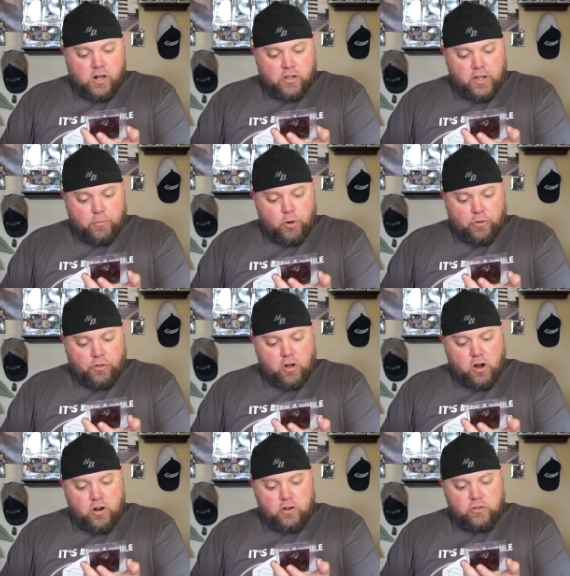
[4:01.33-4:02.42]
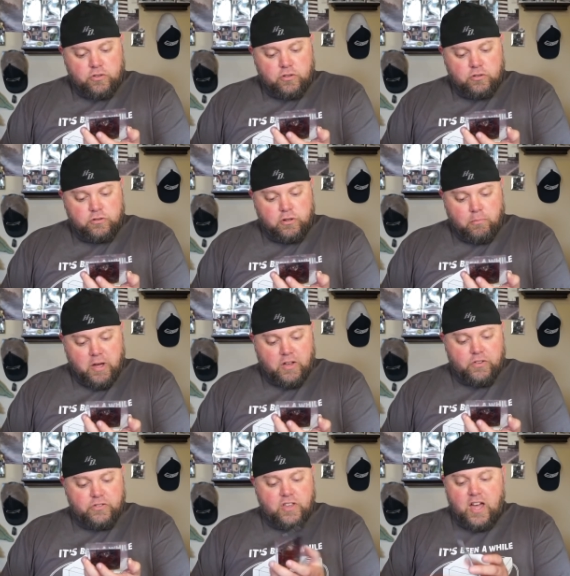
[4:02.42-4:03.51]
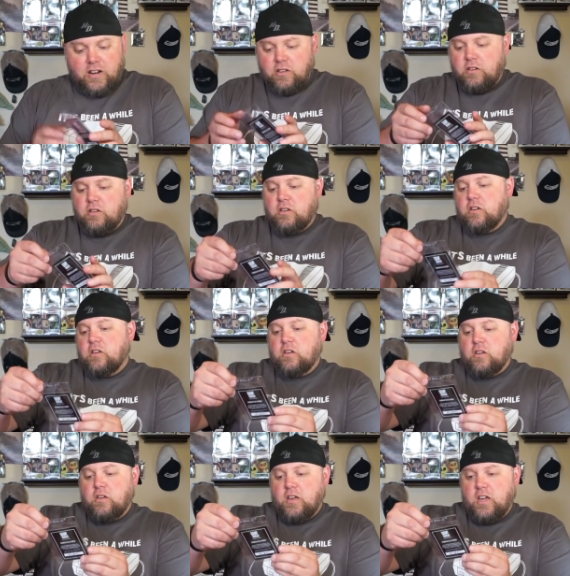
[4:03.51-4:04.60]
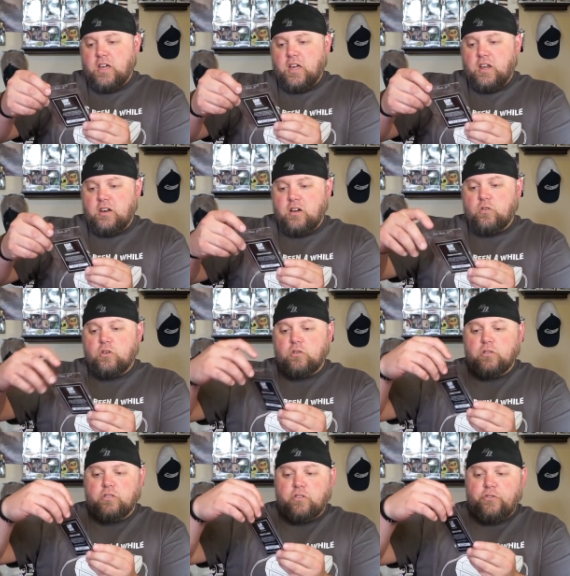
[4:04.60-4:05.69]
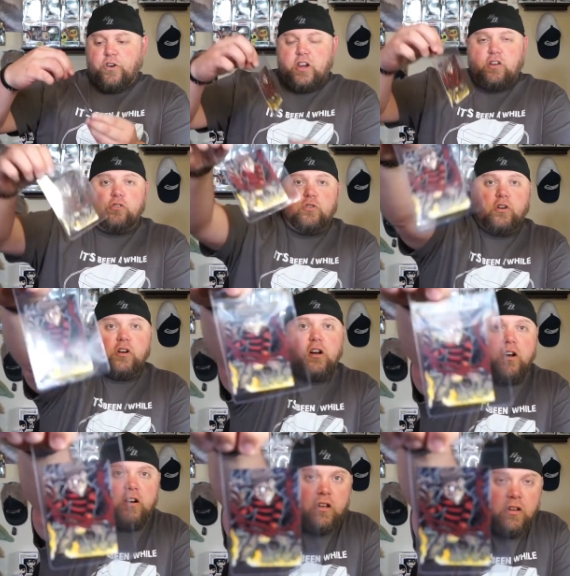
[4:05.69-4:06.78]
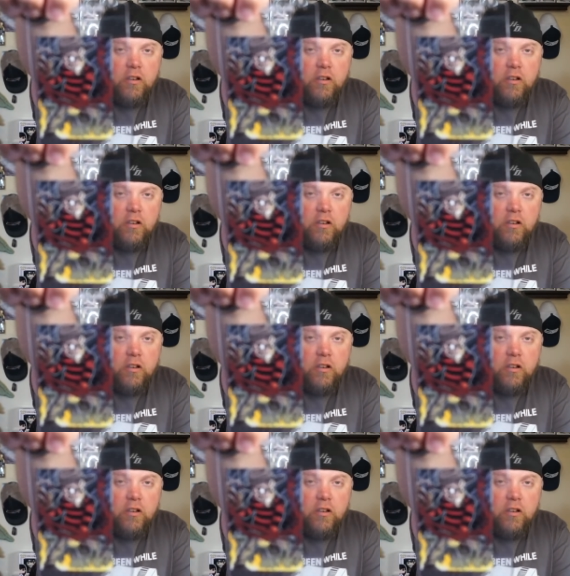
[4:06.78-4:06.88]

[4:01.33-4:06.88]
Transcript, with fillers: Collect both cards to make the set. And, oh cool, it's a Freddy Krueger card.